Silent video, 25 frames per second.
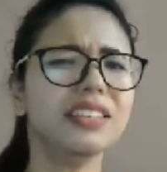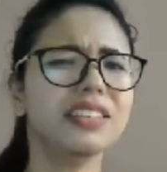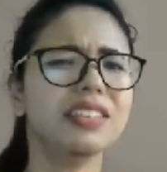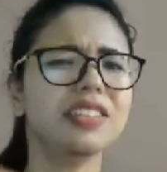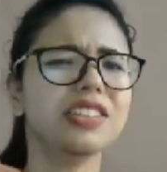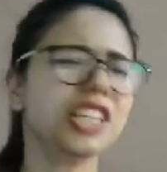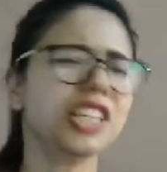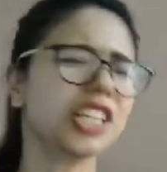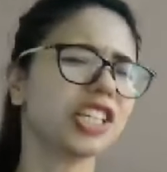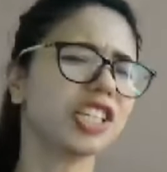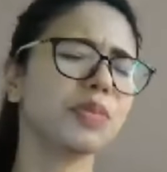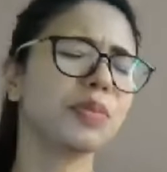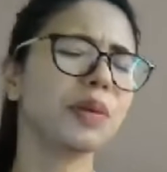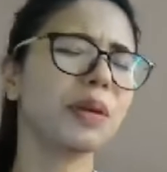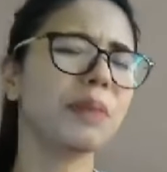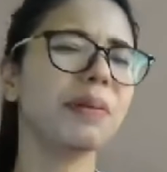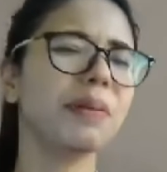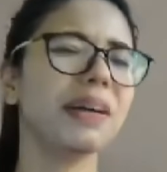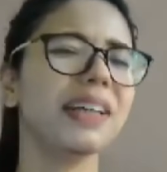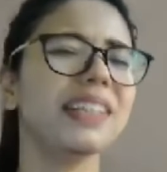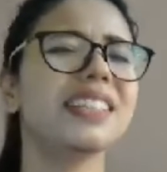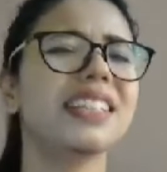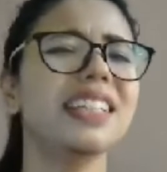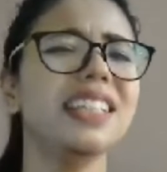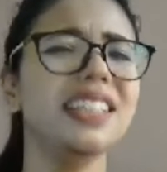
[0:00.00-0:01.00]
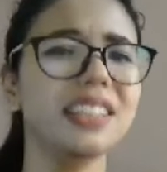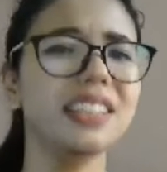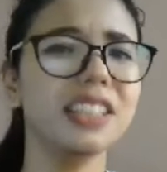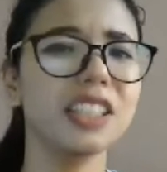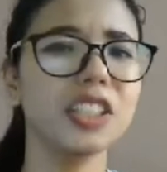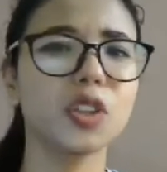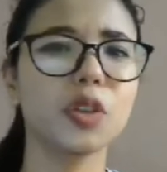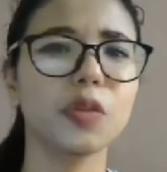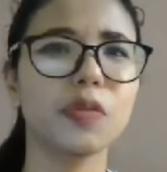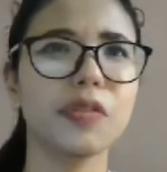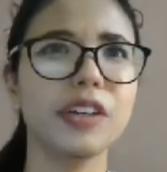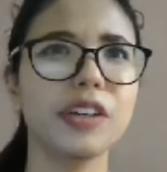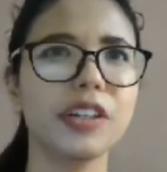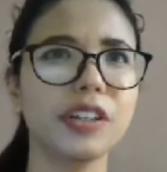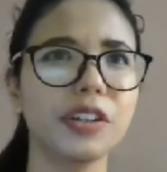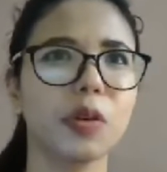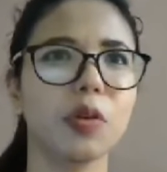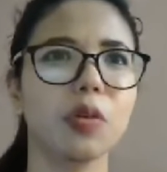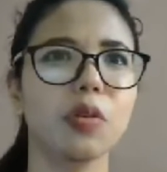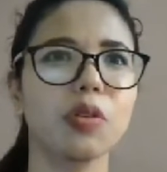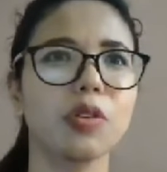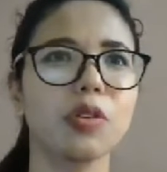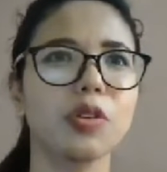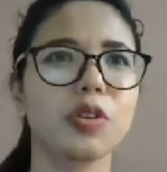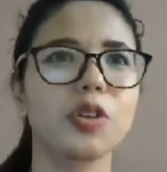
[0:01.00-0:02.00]
And trust me, by seeing this
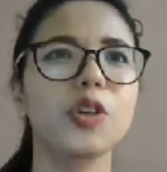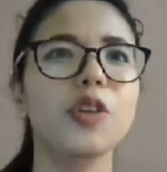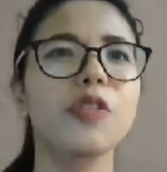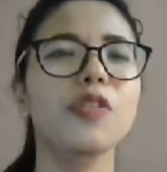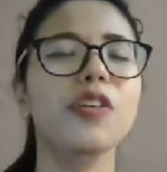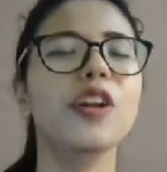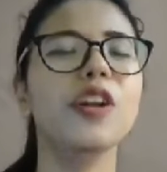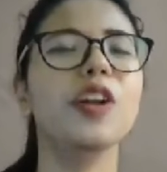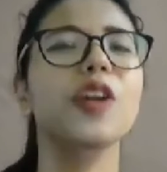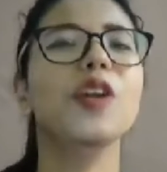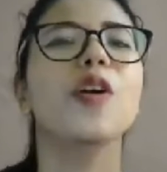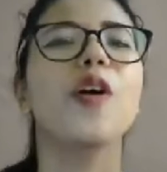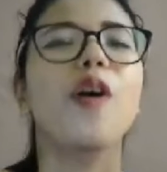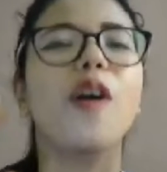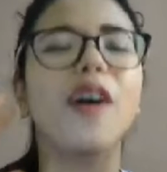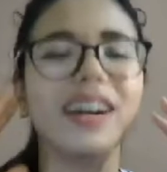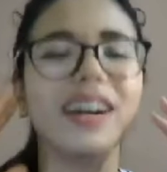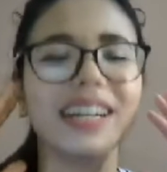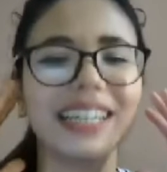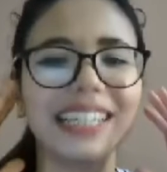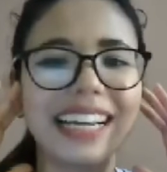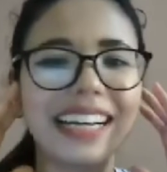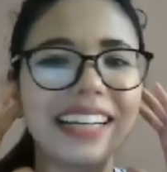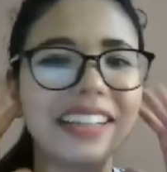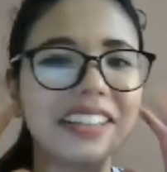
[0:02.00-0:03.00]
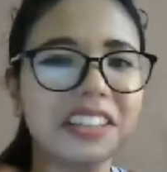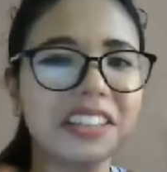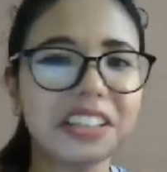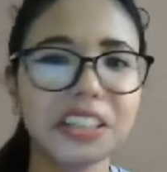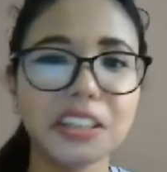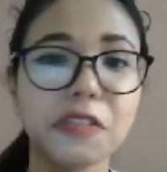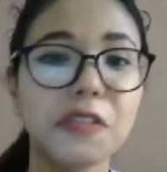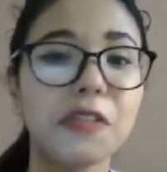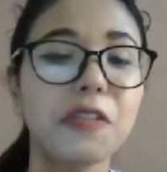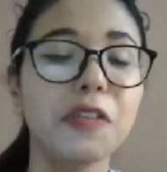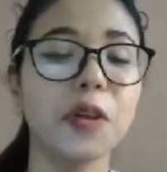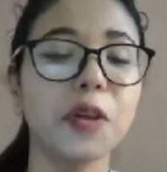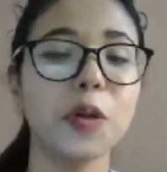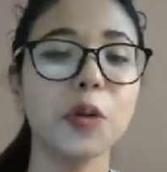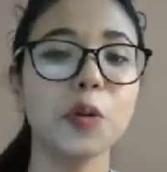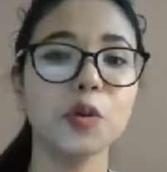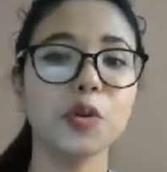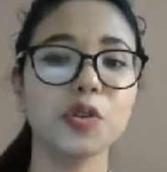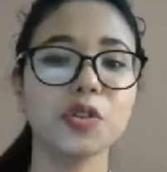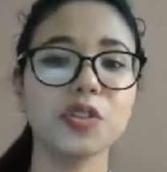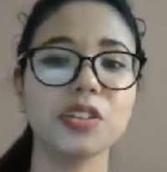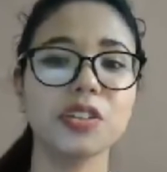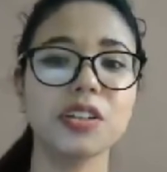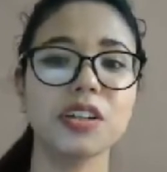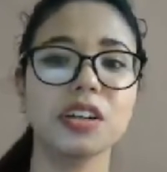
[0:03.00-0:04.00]
video, you will not get
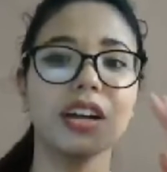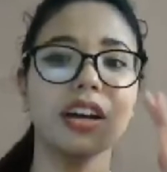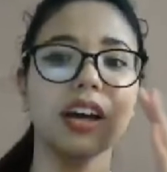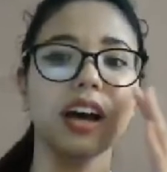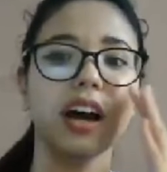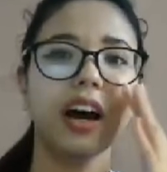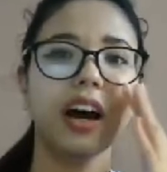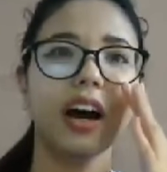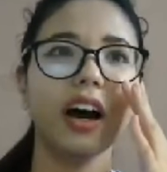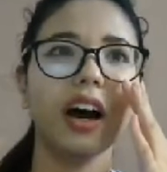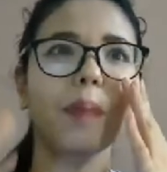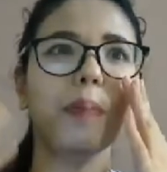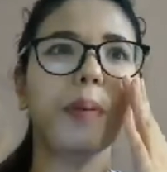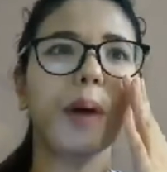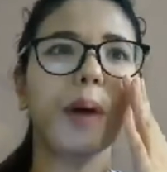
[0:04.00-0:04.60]
confused